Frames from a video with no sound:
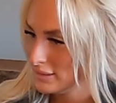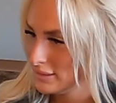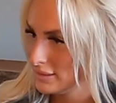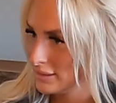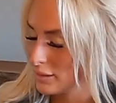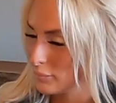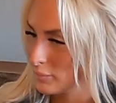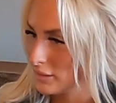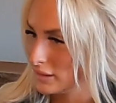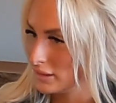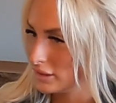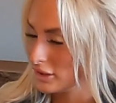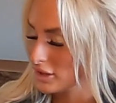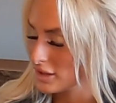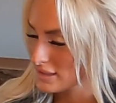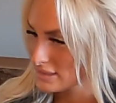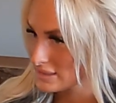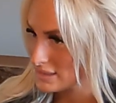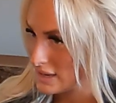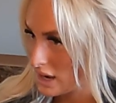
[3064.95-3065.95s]
I'm like, you're
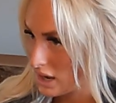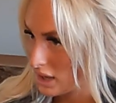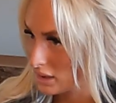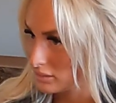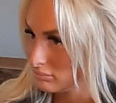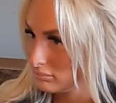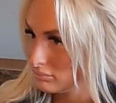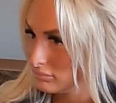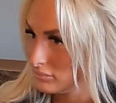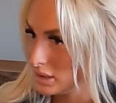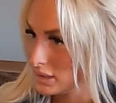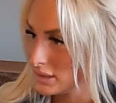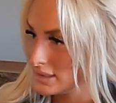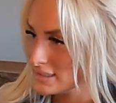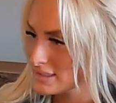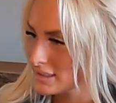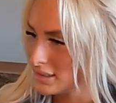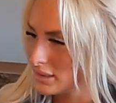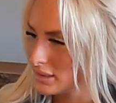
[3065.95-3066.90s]
his dad. And he's like,